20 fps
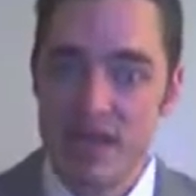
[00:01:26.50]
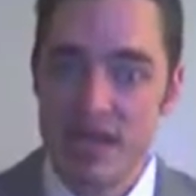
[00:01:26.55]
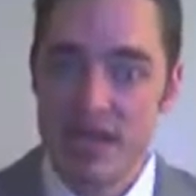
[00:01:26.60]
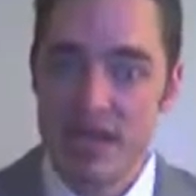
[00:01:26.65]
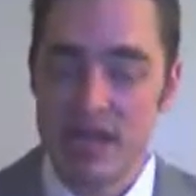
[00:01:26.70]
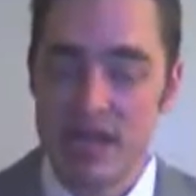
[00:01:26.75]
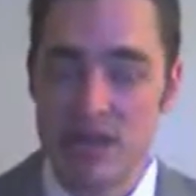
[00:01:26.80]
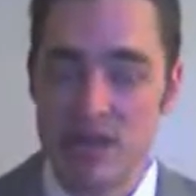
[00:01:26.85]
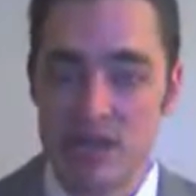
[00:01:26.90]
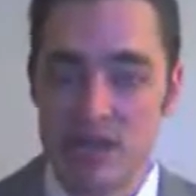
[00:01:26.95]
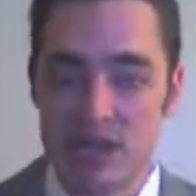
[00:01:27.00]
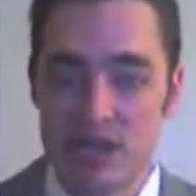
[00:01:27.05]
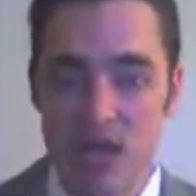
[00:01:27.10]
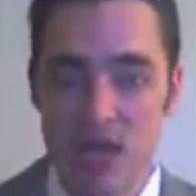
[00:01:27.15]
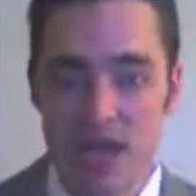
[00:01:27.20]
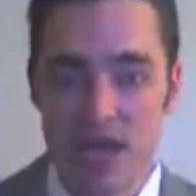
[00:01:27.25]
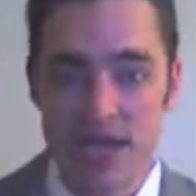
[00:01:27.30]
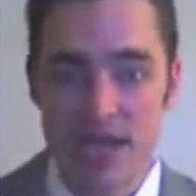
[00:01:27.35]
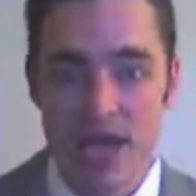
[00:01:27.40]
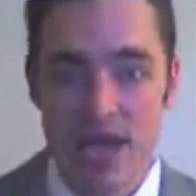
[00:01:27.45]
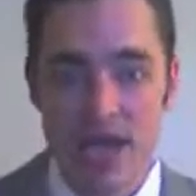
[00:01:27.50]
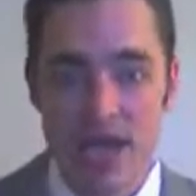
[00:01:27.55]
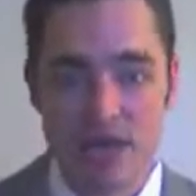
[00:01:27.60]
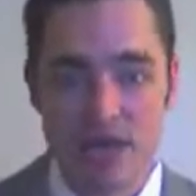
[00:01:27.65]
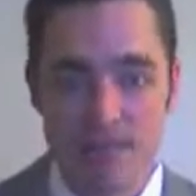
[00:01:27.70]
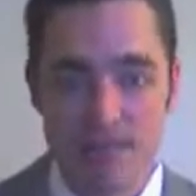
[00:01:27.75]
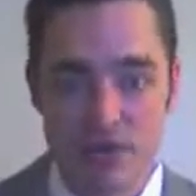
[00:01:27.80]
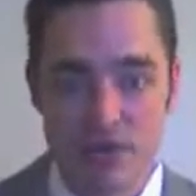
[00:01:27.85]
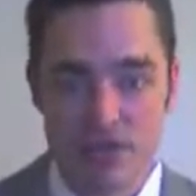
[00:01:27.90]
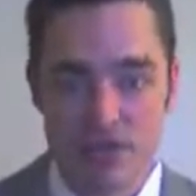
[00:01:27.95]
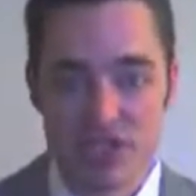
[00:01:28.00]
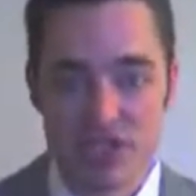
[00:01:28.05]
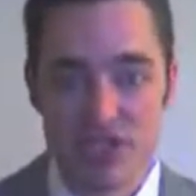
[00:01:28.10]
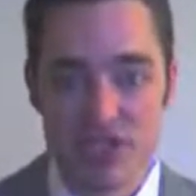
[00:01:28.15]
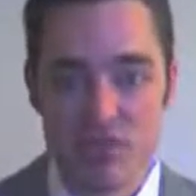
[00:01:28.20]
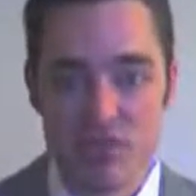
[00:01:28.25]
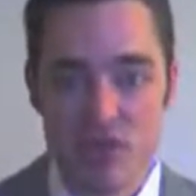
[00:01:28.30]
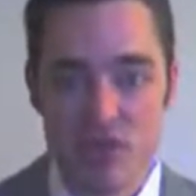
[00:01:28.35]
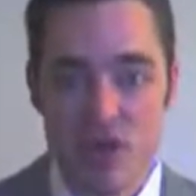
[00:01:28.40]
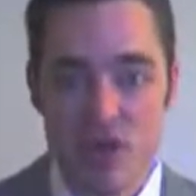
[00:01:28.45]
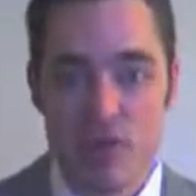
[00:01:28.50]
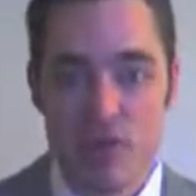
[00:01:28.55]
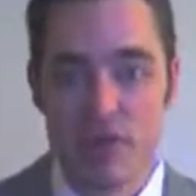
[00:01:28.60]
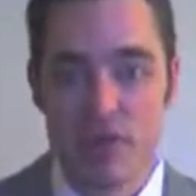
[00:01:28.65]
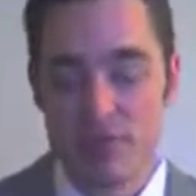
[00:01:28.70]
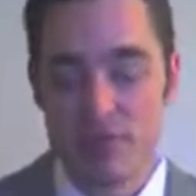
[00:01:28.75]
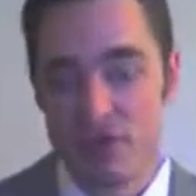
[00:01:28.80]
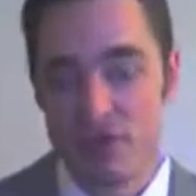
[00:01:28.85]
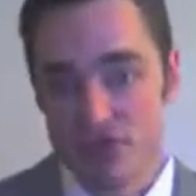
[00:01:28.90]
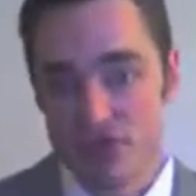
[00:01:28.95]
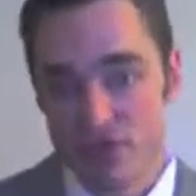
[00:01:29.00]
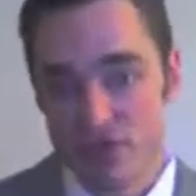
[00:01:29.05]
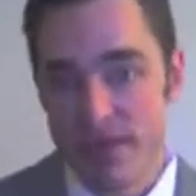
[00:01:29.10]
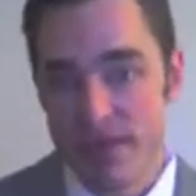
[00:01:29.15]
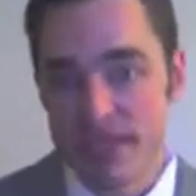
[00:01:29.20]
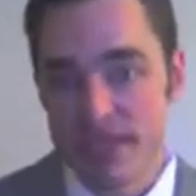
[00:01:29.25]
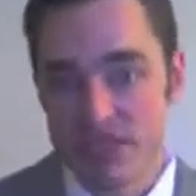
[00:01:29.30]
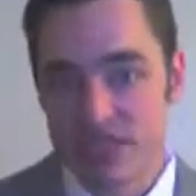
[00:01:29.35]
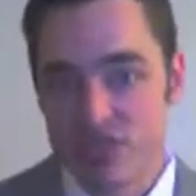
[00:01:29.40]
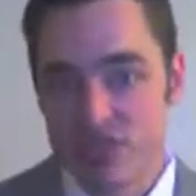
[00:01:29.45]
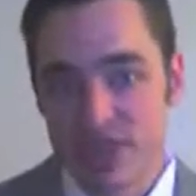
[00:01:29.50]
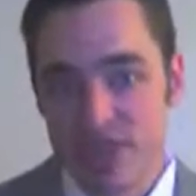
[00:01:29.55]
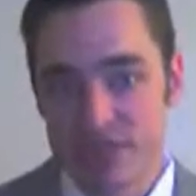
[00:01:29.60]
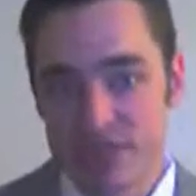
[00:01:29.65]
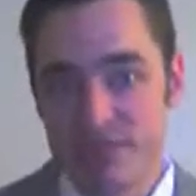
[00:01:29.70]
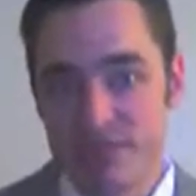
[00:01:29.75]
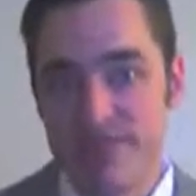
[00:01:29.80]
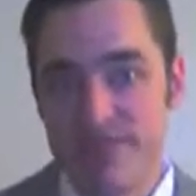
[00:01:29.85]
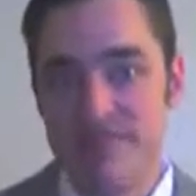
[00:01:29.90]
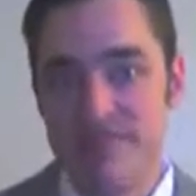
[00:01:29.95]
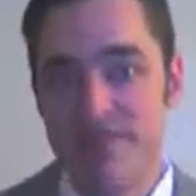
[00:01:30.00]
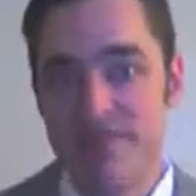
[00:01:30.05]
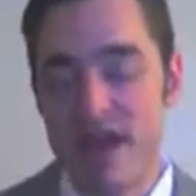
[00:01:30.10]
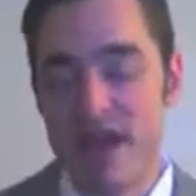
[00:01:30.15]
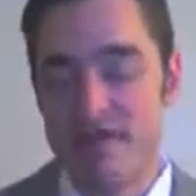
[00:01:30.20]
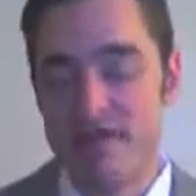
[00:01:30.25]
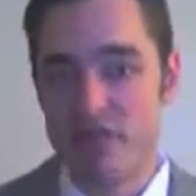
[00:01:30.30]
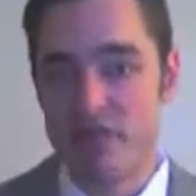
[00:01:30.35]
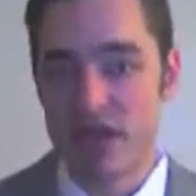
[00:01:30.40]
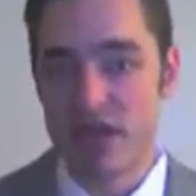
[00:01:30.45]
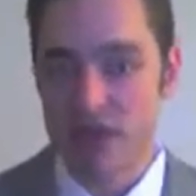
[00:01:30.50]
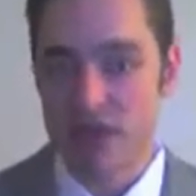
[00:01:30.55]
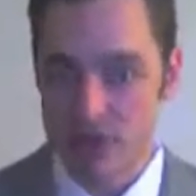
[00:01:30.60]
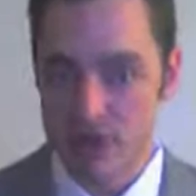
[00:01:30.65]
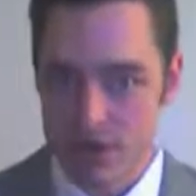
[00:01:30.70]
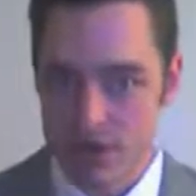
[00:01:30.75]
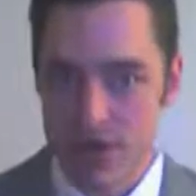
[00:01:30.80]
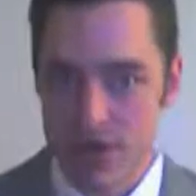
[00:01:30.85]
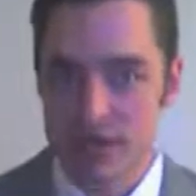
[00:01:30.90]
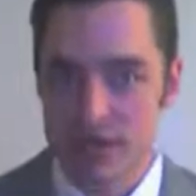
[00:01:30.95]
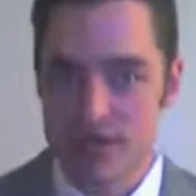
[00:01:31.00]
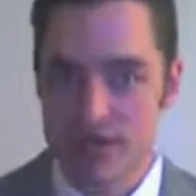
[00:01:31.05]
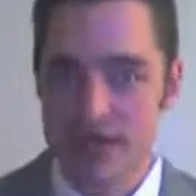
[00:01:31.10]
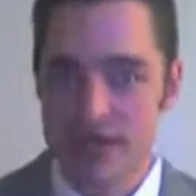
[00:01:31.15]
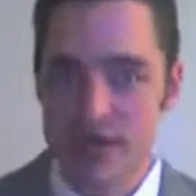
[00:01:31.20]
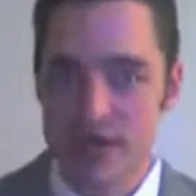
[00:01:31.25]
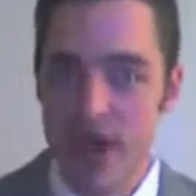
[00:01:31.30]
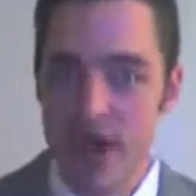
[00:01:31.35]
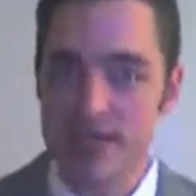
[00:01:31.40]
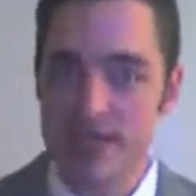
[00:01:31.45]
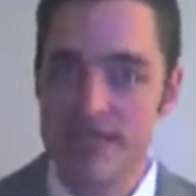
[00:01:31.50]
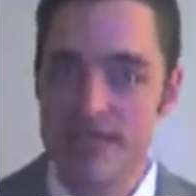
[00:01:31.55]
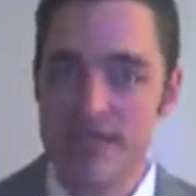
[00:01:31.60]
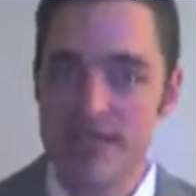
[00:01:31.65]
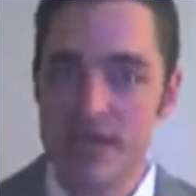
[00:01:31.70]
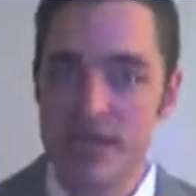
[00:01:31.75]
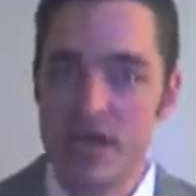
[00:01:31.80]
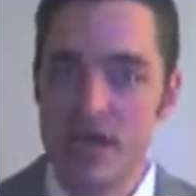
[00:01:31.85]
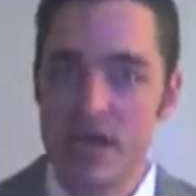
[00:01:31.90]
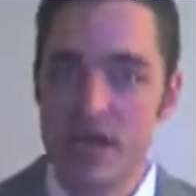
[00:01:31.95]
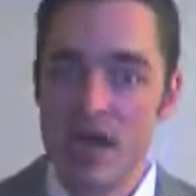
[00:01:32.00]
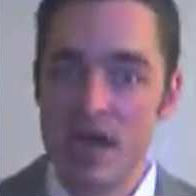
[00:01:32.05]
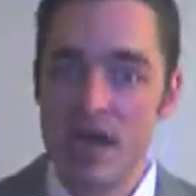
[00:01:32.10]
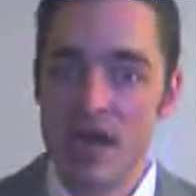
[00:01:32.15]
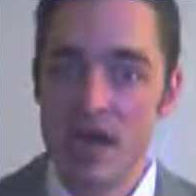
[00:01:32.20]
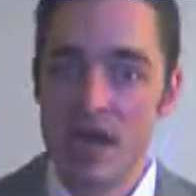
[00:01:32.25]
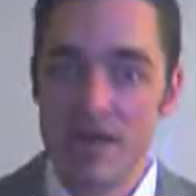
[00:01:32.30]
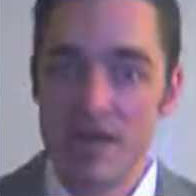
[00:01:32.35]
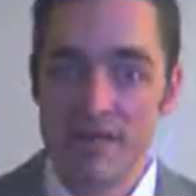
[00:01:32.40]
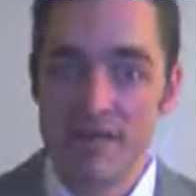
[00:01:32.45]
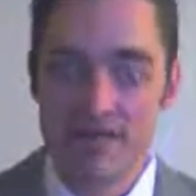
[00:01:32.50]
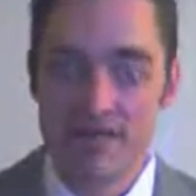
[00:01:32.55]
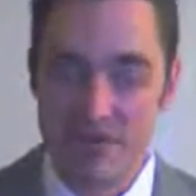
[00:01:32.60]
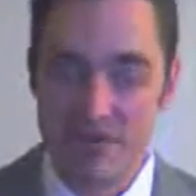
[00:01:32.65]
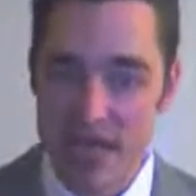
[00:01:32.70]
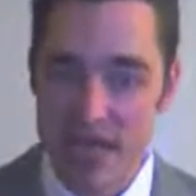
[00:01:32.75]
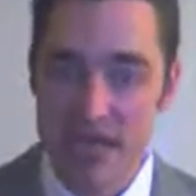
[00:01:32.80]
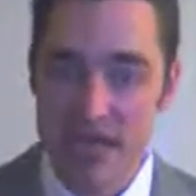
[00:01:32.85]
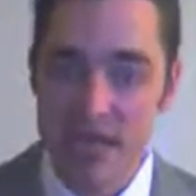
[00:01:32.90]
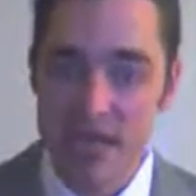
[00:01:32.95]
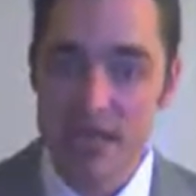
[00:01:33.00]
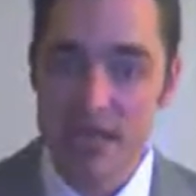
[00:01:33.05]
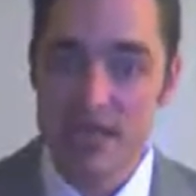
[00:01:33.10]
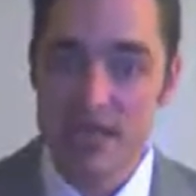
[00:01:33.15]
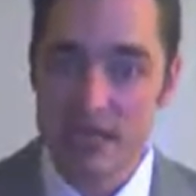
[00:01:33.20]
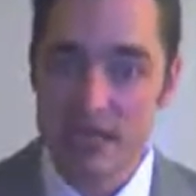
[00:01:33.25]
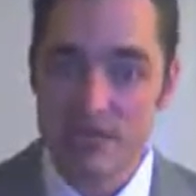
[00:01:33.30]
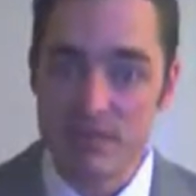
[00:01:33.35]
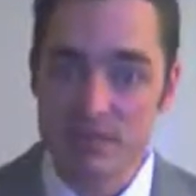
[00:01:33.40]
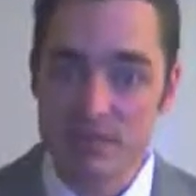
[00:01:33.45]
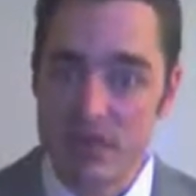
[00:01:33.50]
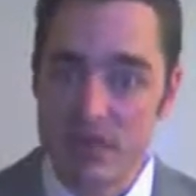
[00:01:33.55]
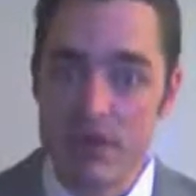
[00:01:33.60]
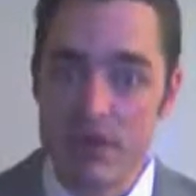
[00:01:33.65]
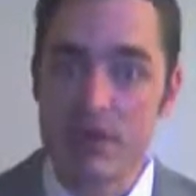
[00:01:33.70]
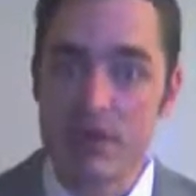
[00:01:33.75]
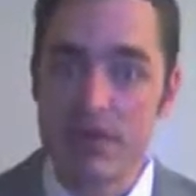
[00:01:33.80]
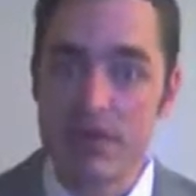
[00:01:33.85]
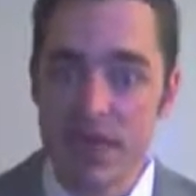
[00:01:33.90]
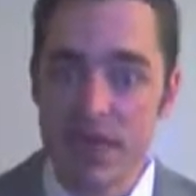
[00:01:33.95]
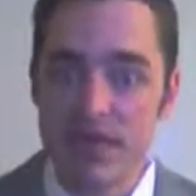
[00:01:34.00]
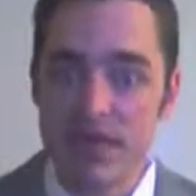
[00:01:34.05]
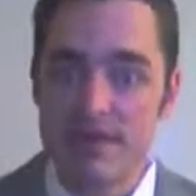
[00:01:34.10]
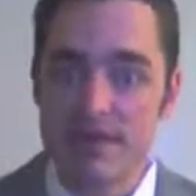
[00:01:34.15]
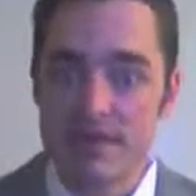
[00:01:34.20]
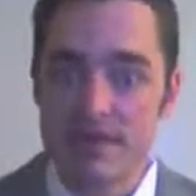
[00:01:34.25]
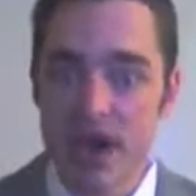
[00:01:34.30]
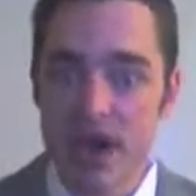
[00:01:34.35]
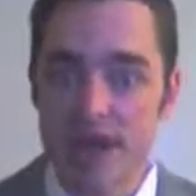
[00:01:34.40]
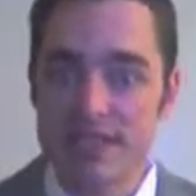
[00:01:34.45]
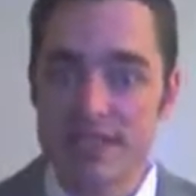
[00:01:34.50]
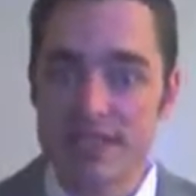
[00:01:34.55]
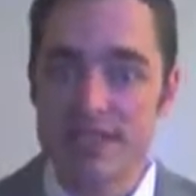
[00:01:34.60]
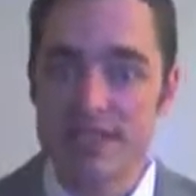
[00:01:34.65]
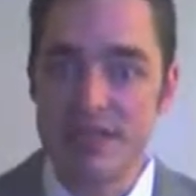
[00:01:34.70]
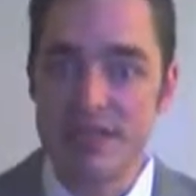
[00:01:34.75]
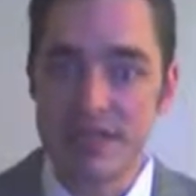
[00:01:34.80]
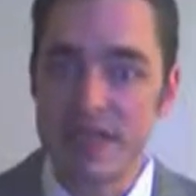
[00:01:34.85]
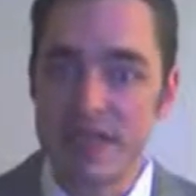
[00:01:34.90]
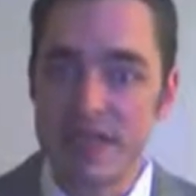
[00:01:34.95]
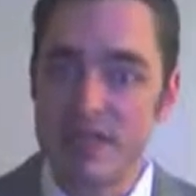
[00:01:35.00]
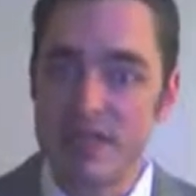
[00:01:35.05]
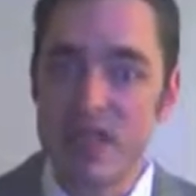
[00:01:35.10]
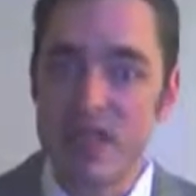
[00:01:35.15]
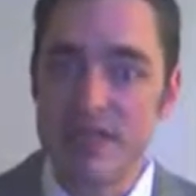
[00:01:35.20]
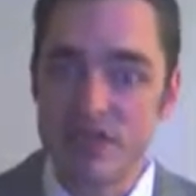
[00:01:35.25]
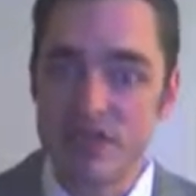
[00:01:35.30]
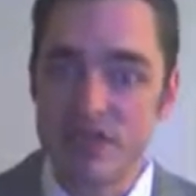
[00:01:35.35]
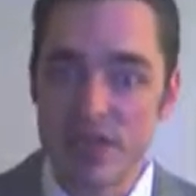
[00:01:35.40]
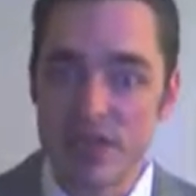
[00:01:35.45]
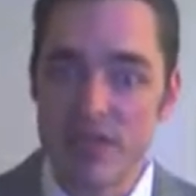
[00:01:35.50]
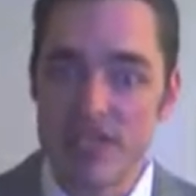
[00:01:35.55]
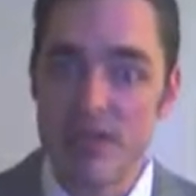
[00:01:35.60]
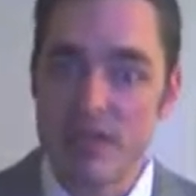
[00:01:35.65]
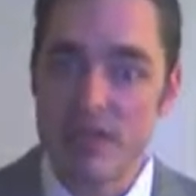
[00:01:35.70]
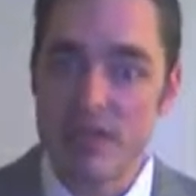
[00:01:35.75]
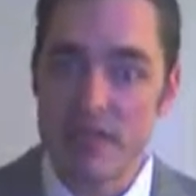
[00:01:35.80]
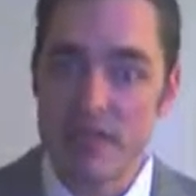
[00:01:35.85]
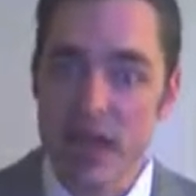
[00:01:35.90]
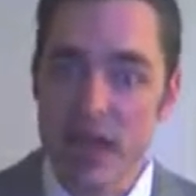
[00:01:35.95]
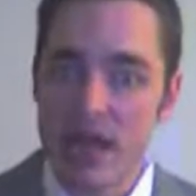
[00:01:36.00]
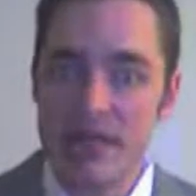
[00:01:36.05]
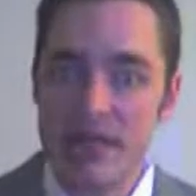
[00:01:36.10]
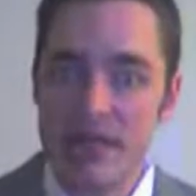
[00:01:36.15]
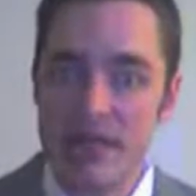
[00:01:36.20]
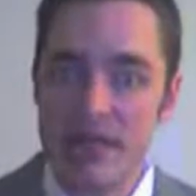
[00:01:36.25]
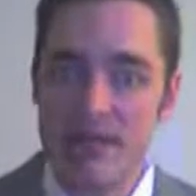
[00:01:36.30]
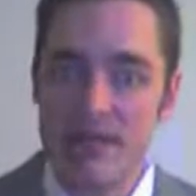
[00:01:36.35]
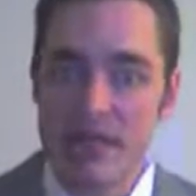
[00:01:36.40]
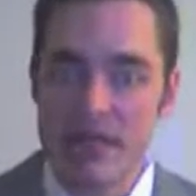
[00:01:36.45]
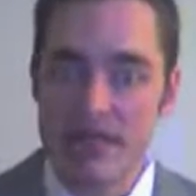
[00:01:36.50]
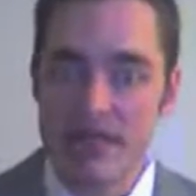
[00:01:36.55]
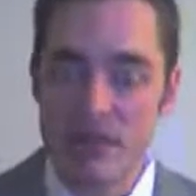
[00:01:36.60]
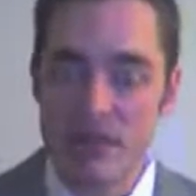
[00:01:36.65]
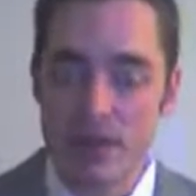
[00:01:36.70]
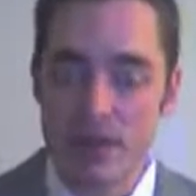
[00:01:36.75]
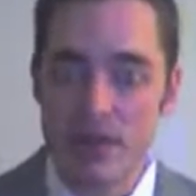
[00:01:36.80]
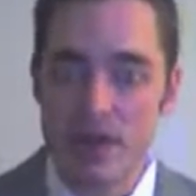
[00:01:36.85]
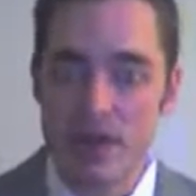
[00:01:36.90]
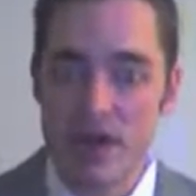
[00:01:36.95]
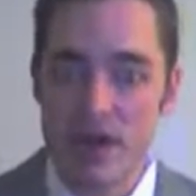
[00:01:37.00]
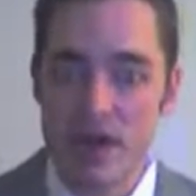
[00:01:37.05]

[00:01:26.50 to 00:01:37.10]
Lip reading: get hooked on. And a person with post-traumatic stress may have recurrent thoughts of recurrent negative thoughts, and they may have a lot of stress coming back on them and have trouble